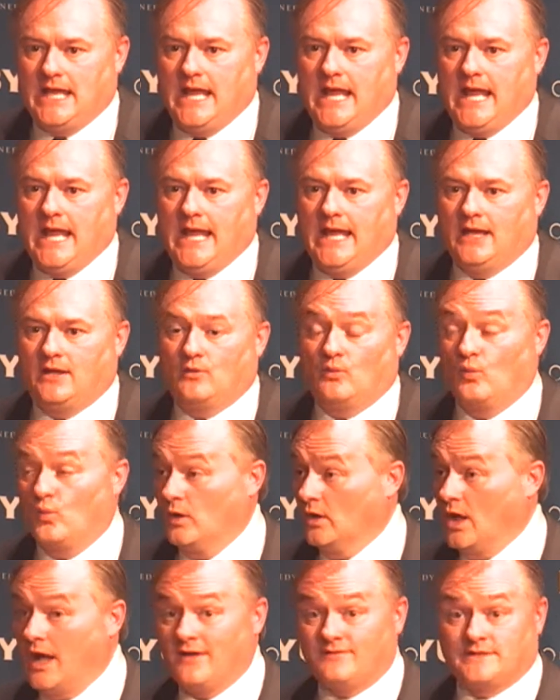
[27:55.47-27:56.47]
And
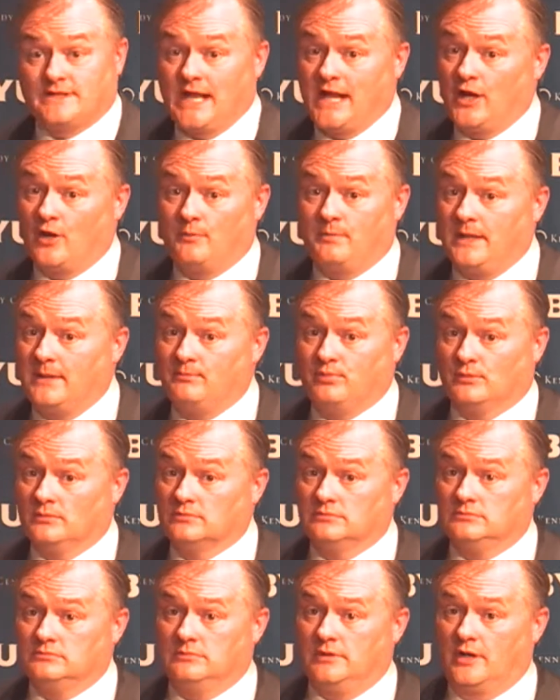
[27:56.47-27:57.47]
we'll often hire
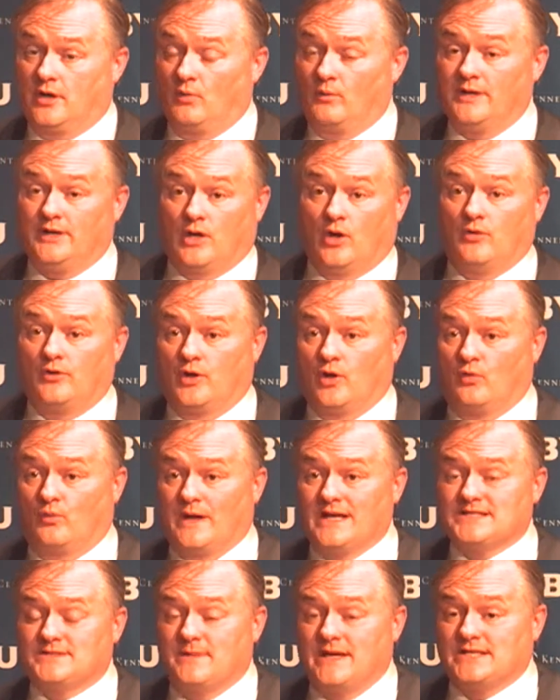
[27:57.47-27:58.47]
people, you know, we don't know.
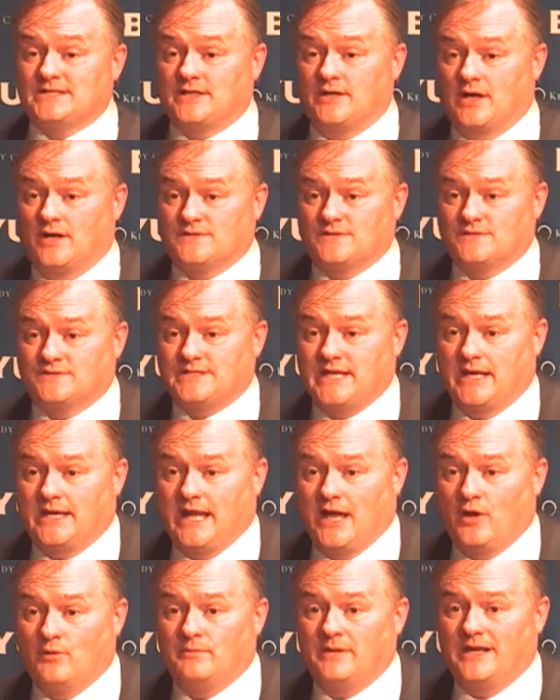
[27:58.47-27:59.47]
Resumes can also stand
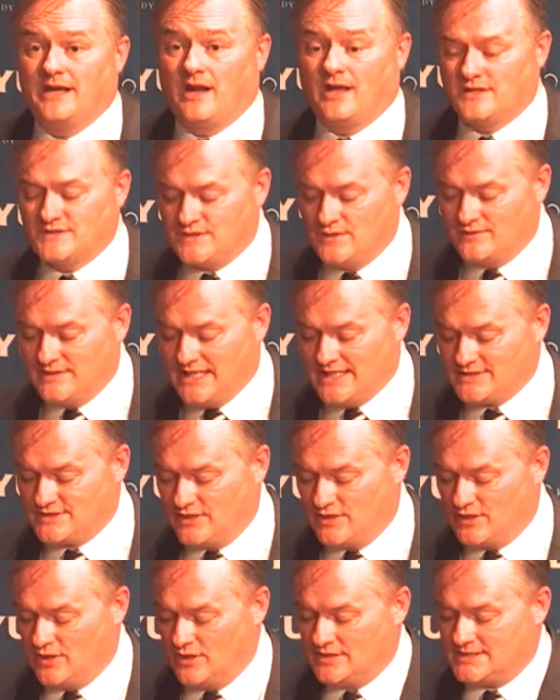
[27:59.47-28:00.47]
out, but it also doesn't
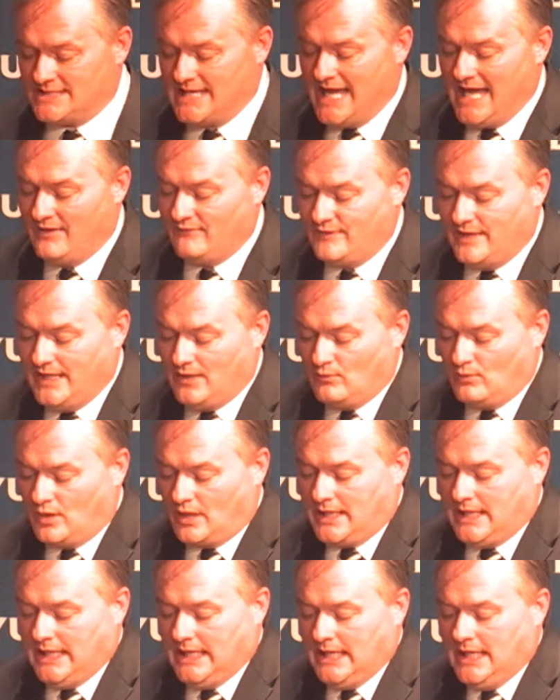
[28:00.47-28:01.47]
hurt to have
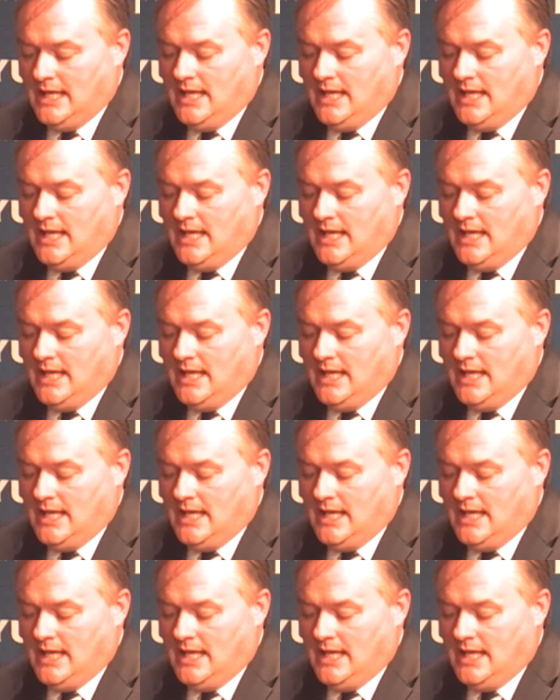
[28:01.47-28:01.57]
networking.